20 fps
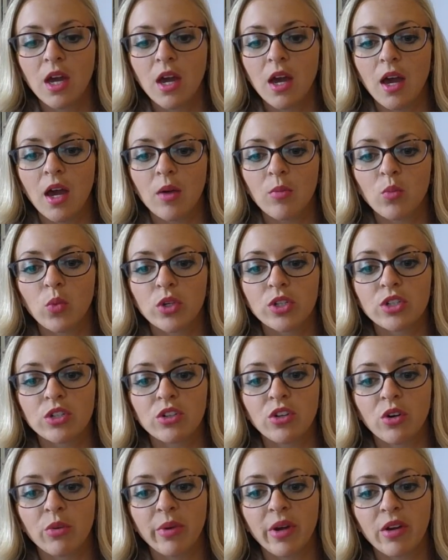What you
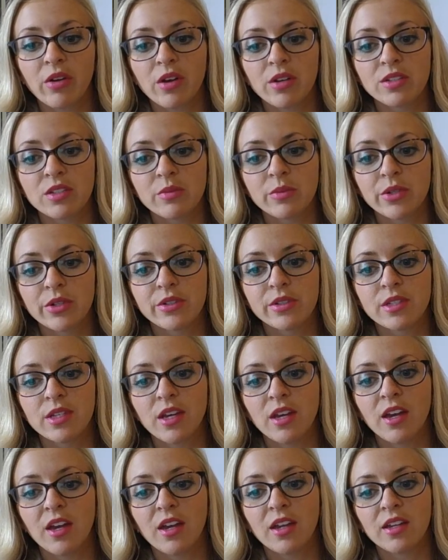know about customers
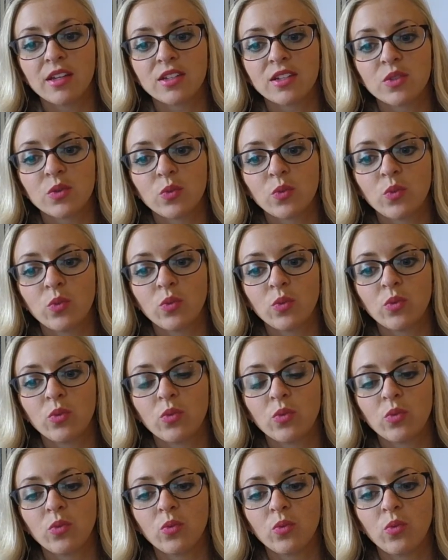and
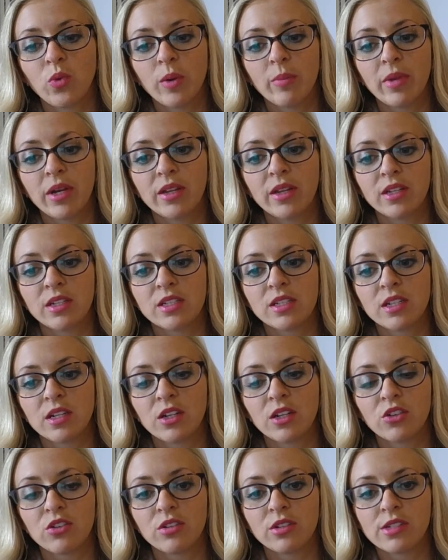what may lead to
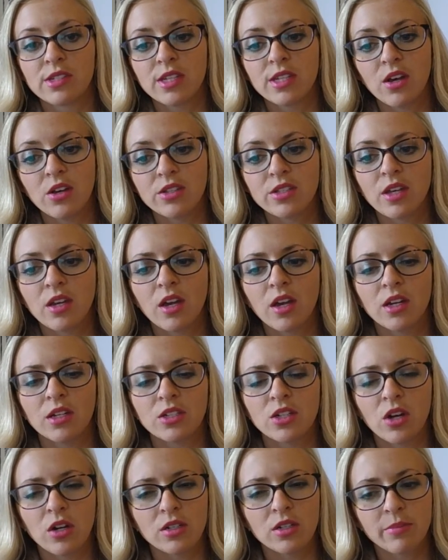increased sales. I kind of
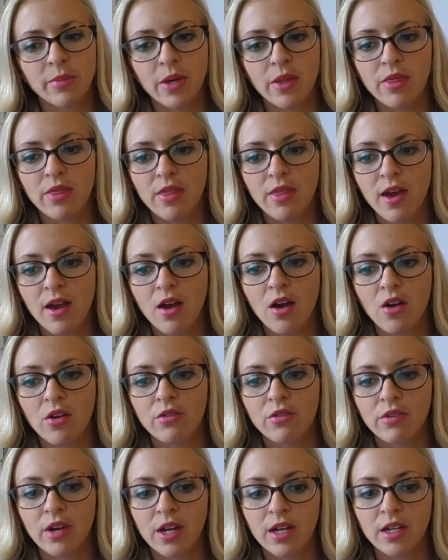talked about that
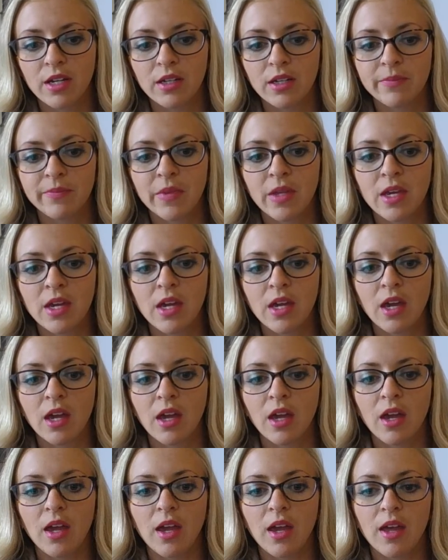already.
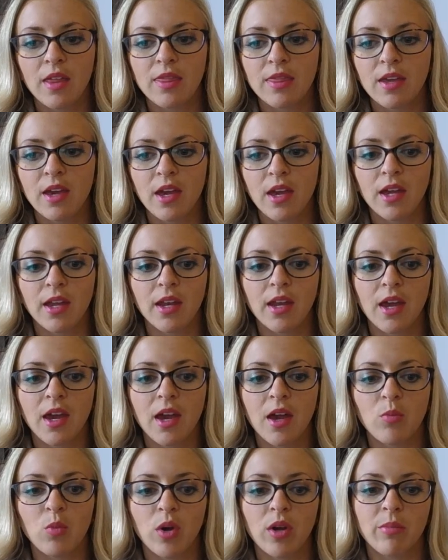And then
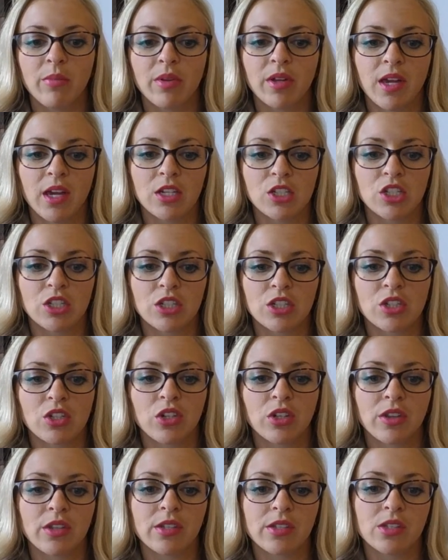what implications
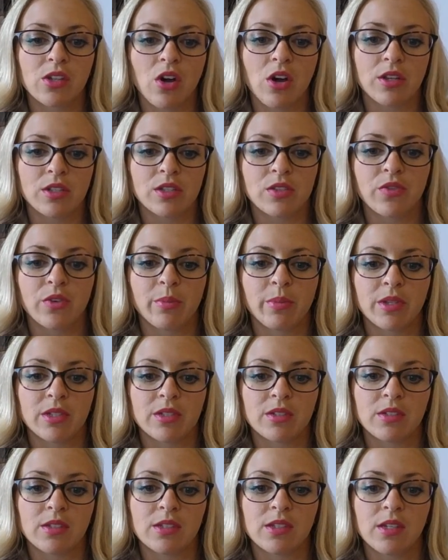could this cause for
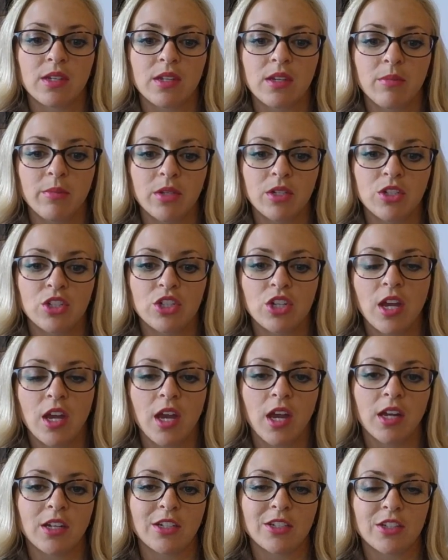business image
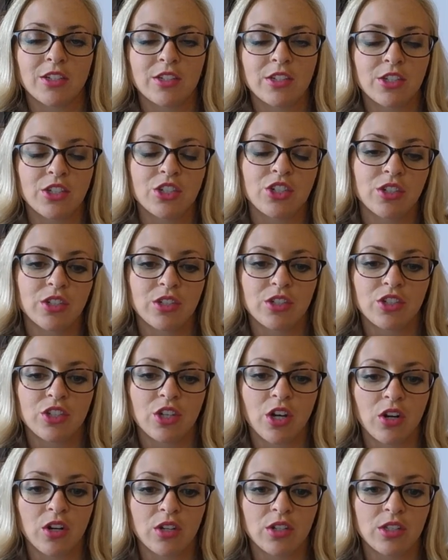and to the
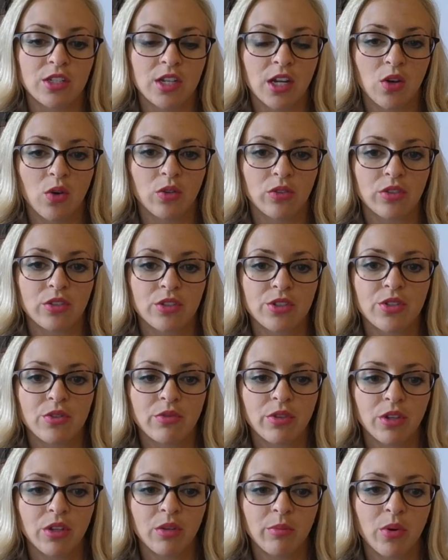stakeholders. So
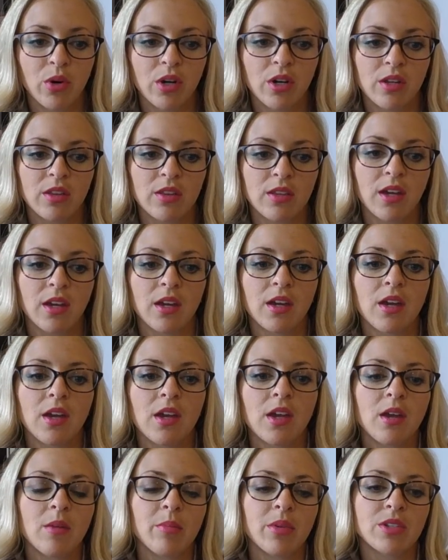really important that
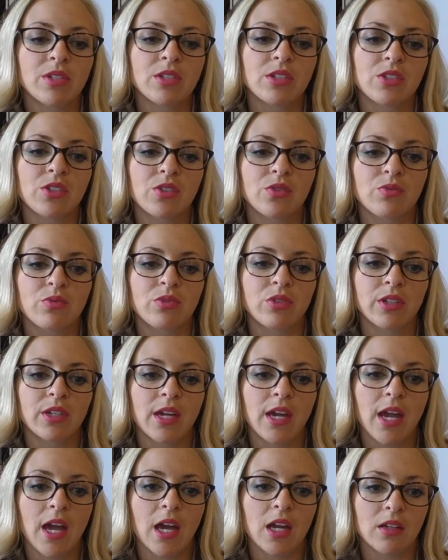businesses
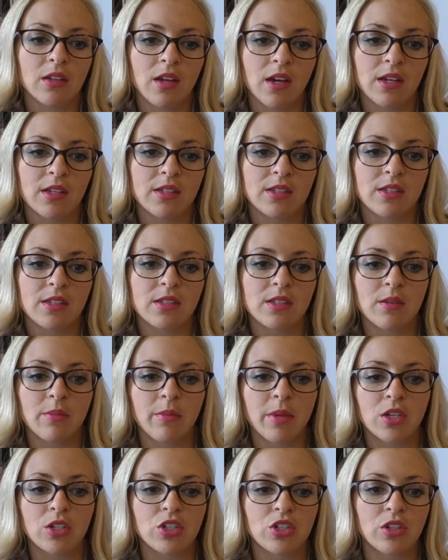really analyze this and
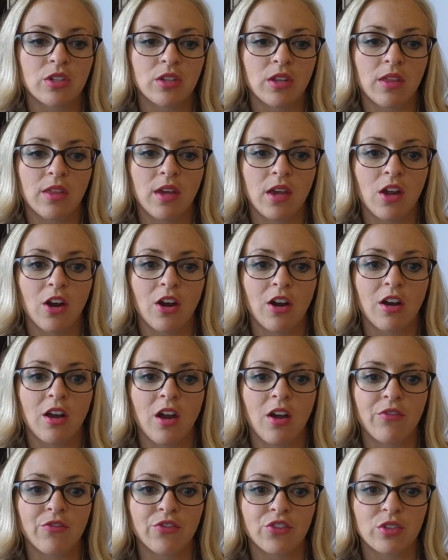make sure that they are
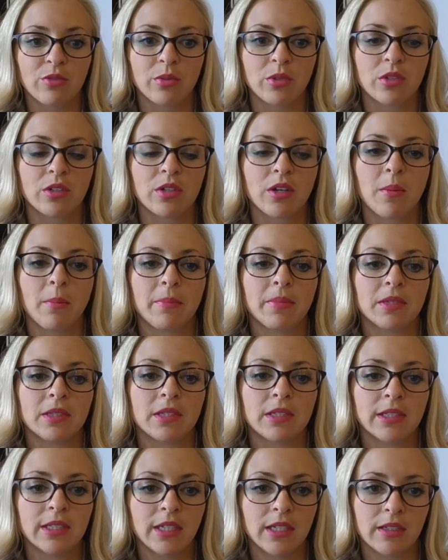comfortable
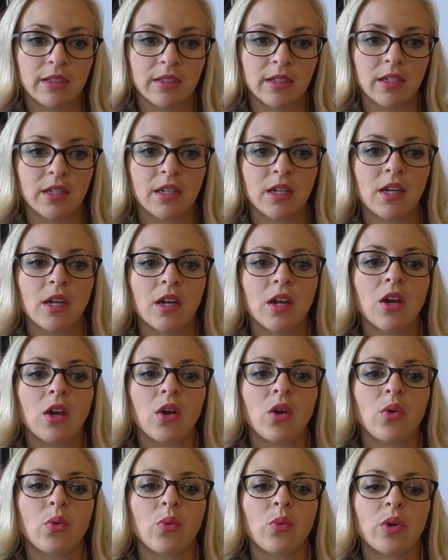completely
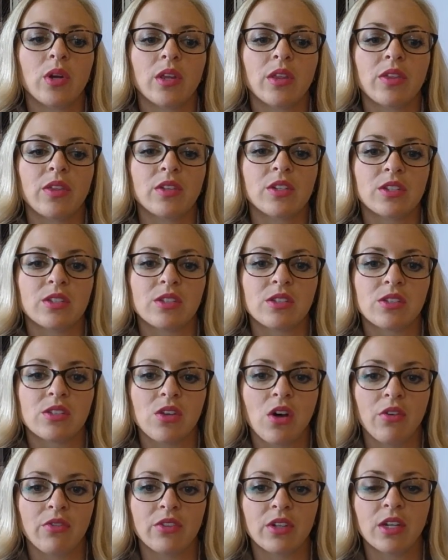with
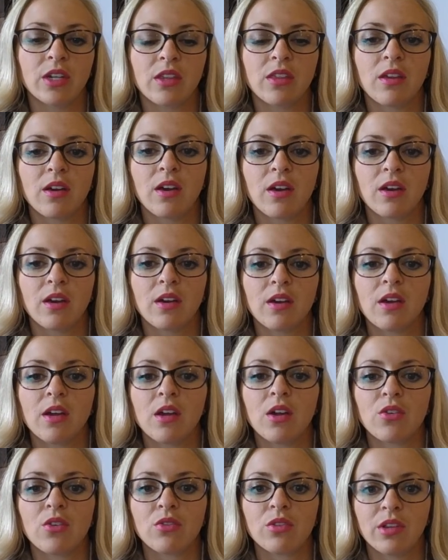dissolving the
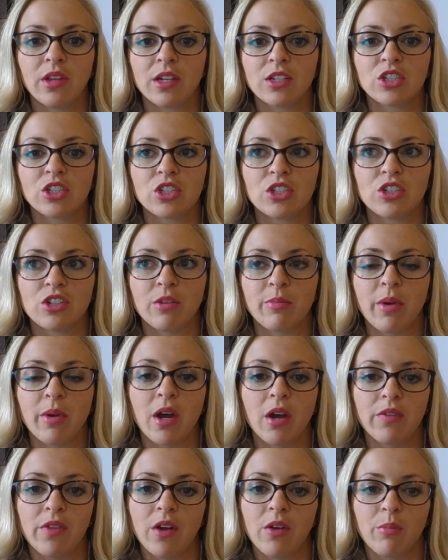relationship
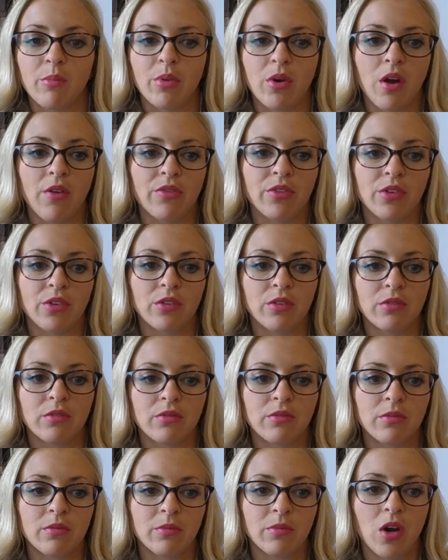of the
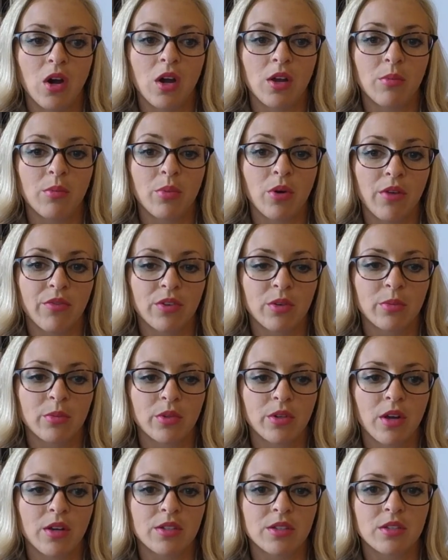unprofitable
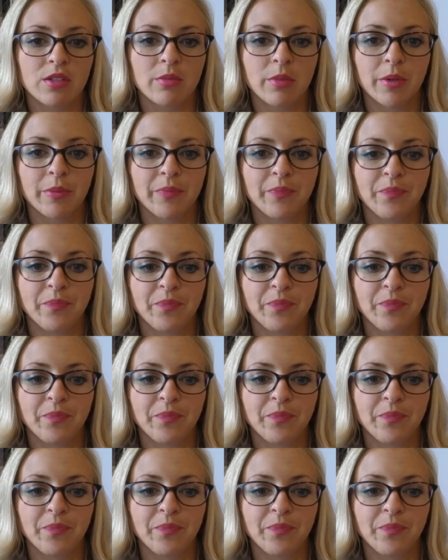customer.